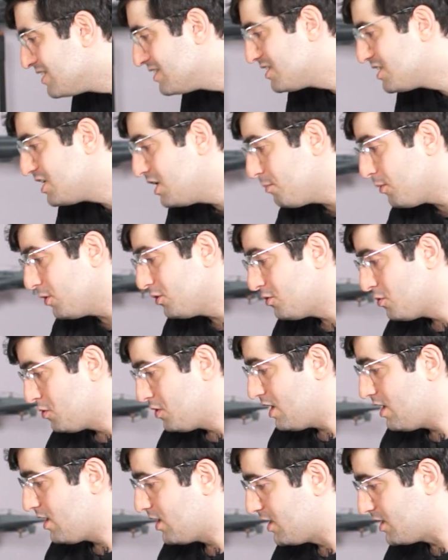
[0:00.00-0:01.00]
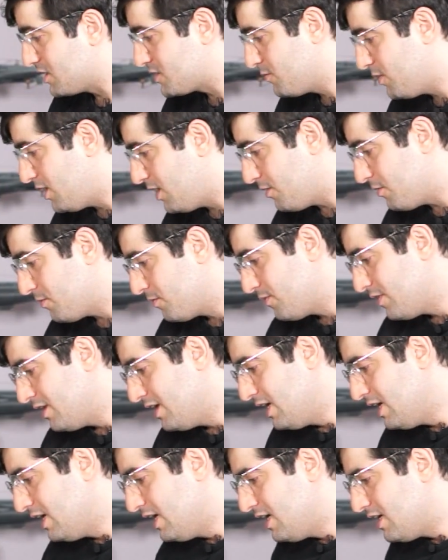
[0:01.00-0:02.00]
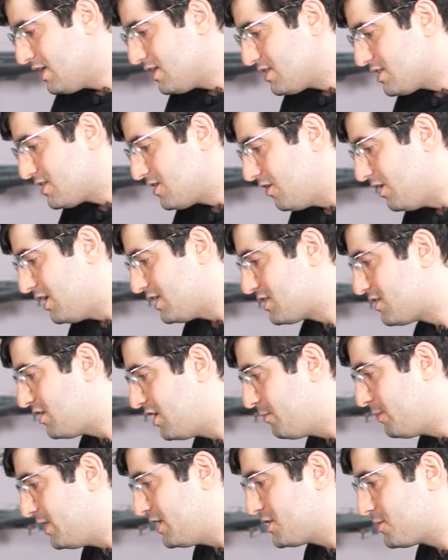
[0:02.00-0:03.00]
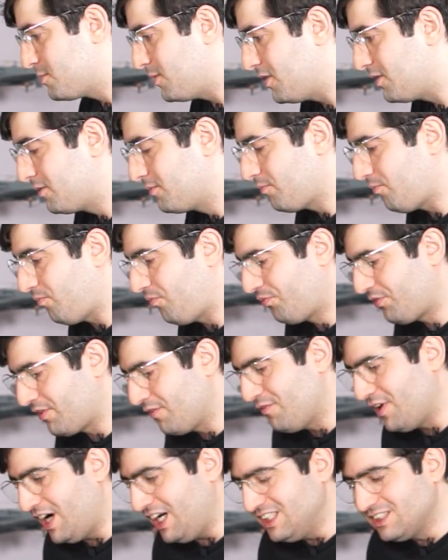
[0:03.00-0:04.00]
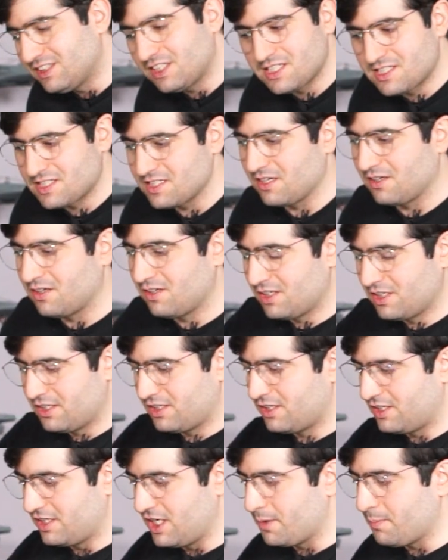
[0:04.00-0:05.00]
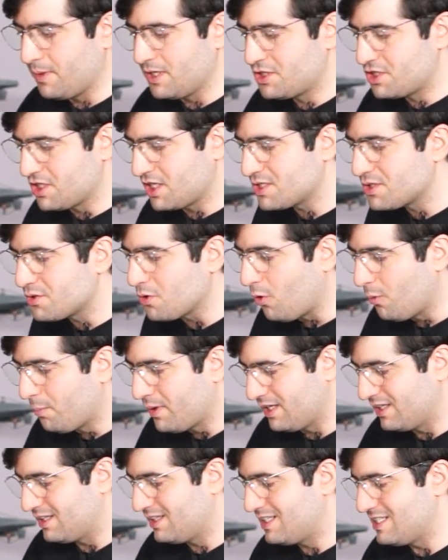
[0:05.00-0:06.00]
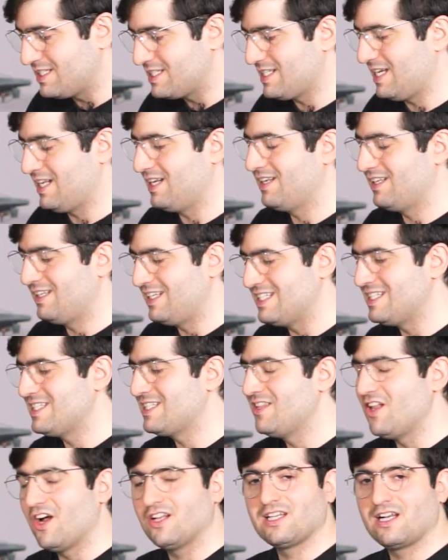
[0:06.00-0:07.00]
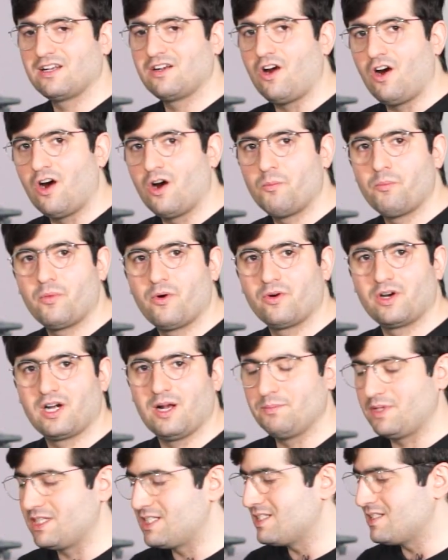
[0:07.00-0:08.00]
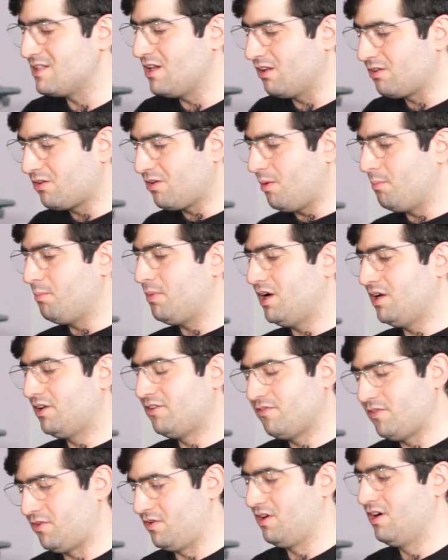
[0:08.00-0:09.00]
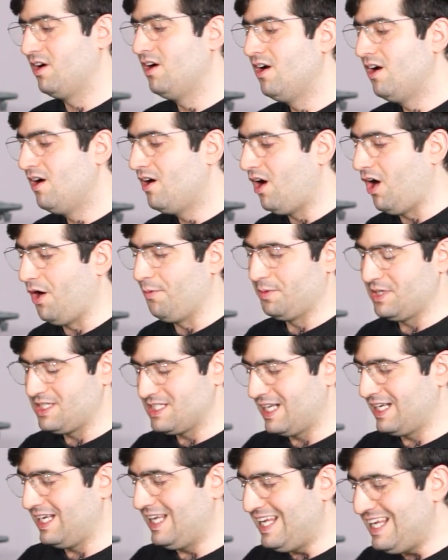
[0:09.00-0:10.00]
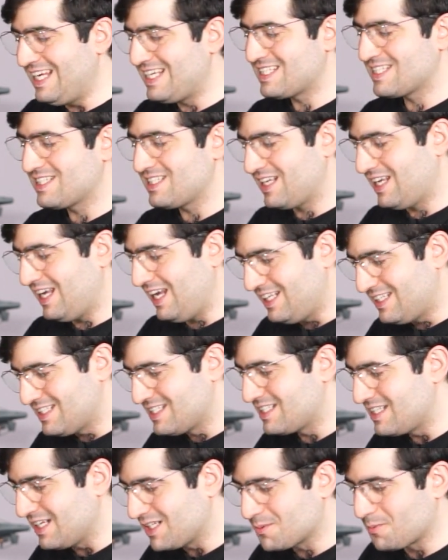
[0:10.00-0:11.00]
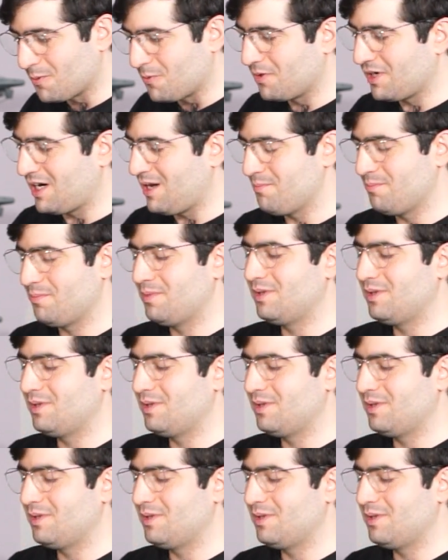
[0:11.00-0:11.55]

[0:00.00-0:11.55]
3.2 gigahertz, wow. So let's run a benchmark. Very interesting. Geekbench just opened. This is not an ARM program. This is not compiled for ARM. This is an x86 program.